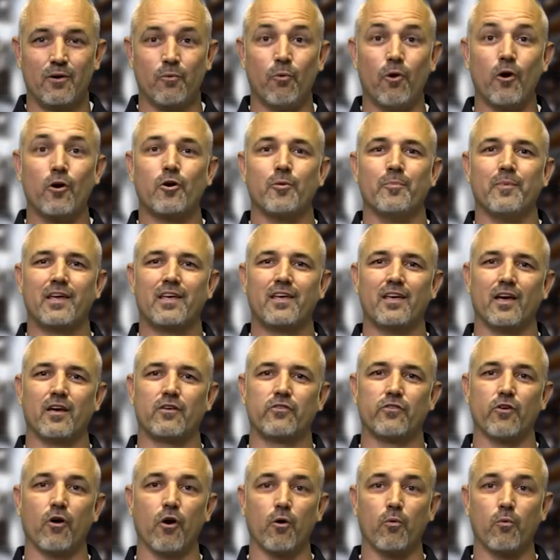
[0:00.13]
Welcome to
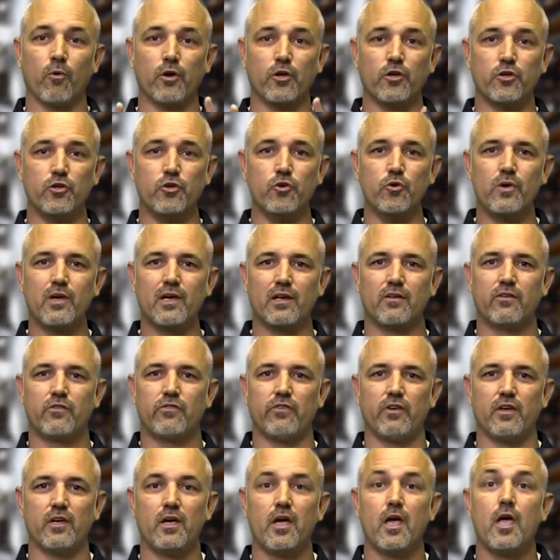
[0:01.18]
Kickstart, where you get to
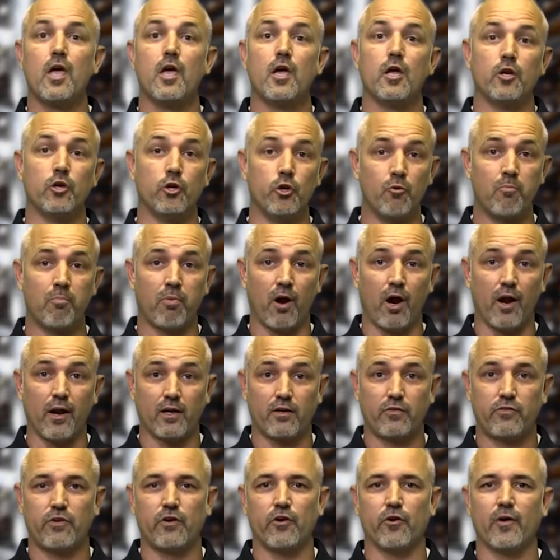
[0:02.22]
see new
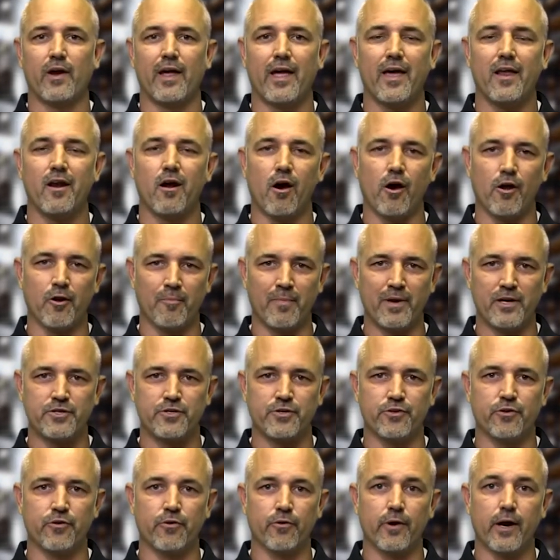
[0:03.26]
products here at
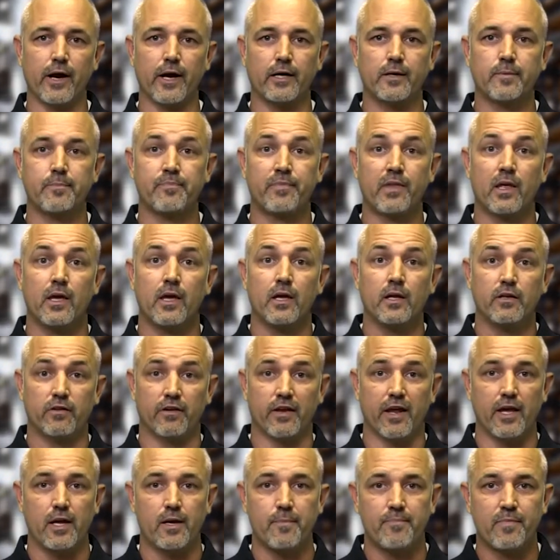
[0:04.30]
Automation Direct.
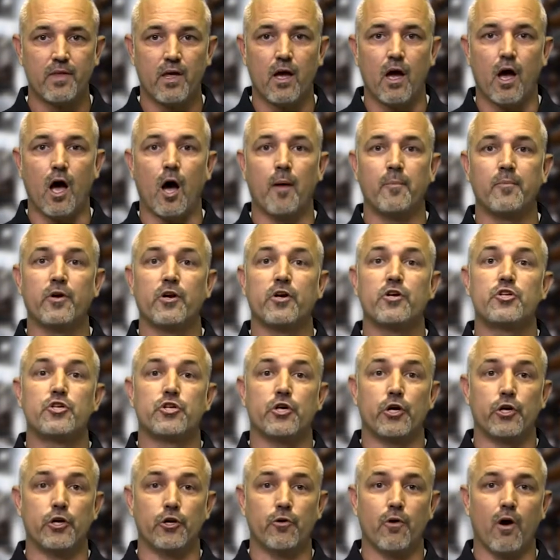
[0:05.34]
Today, I'm going to
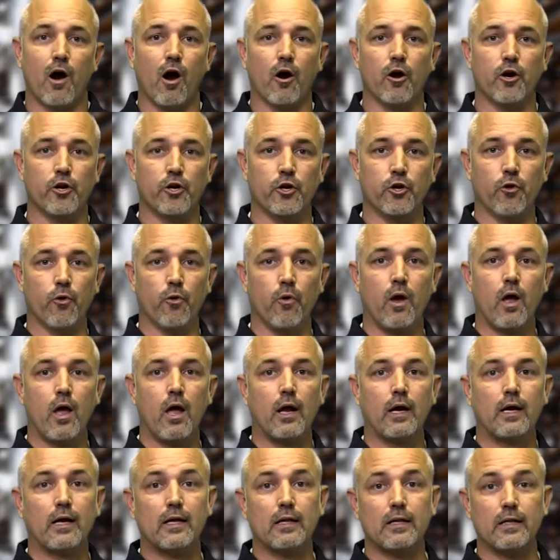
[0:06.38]
show you our new
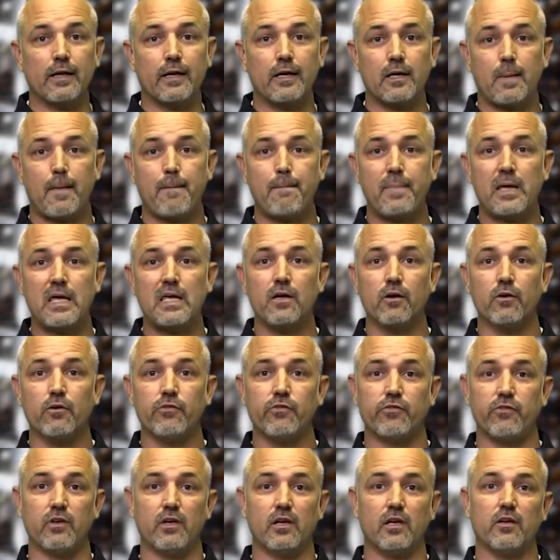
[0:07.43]
Click
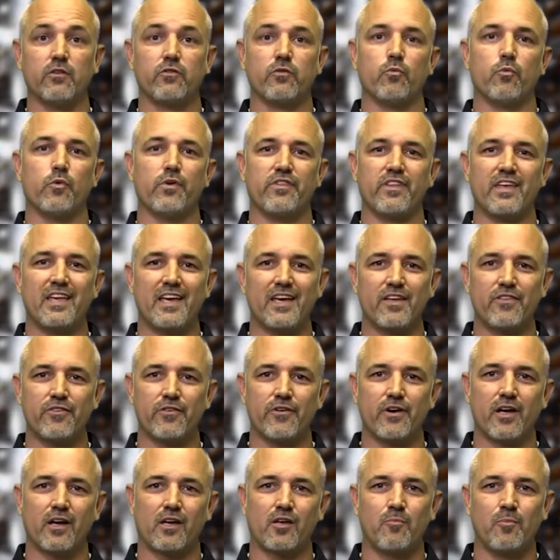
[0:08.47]
PLCs with
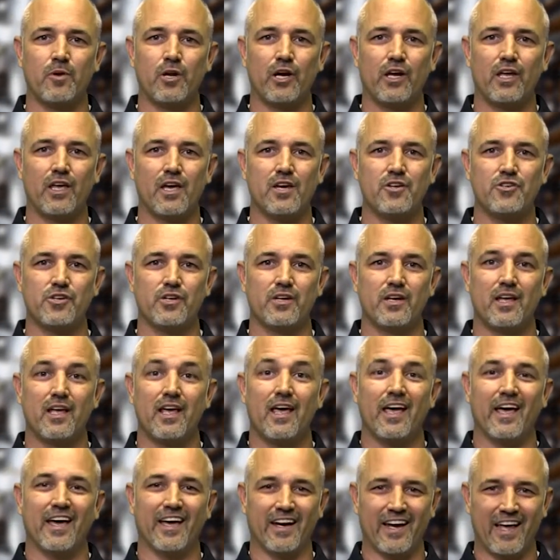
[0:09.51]
Ethernet communication
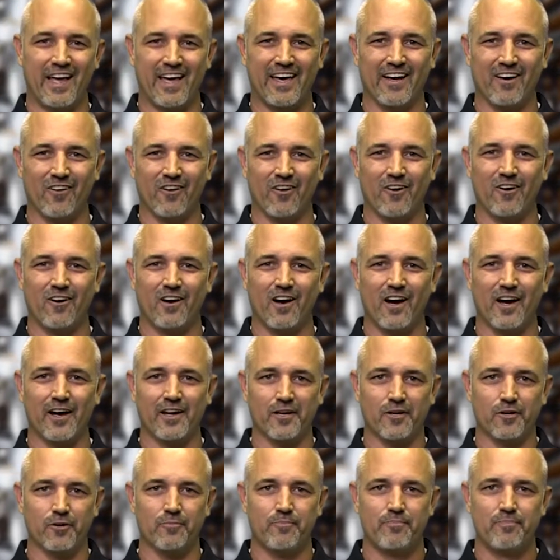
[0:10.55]
and analog
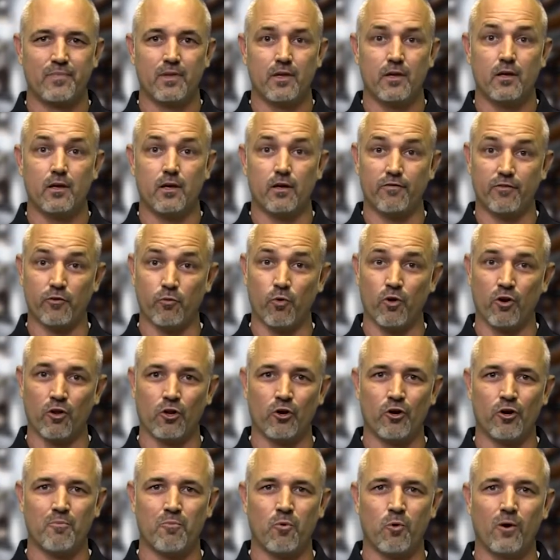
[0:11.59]
I.O. If you want to
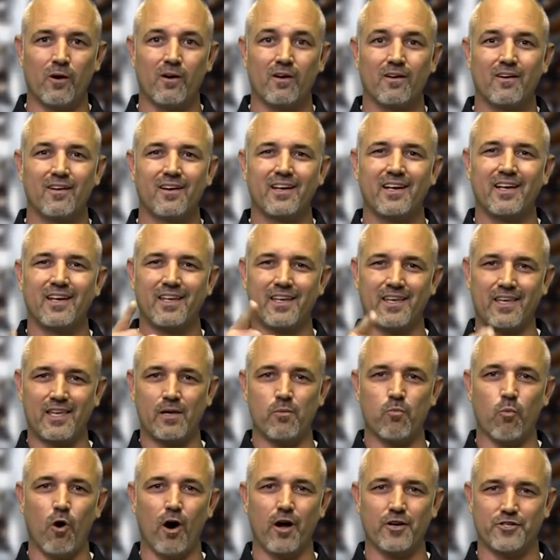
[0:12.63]
learn more,
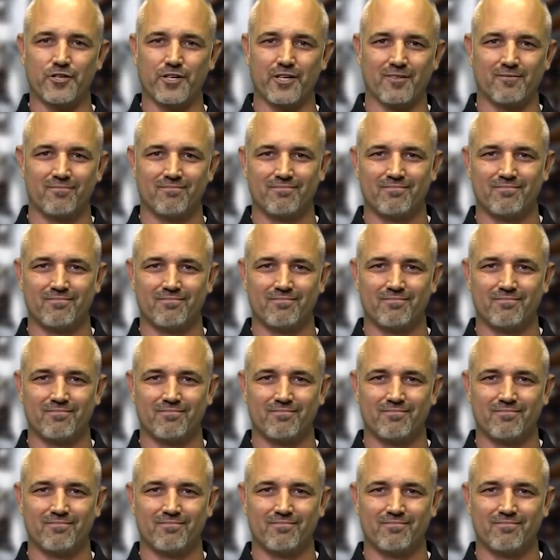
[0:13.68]
keep watching.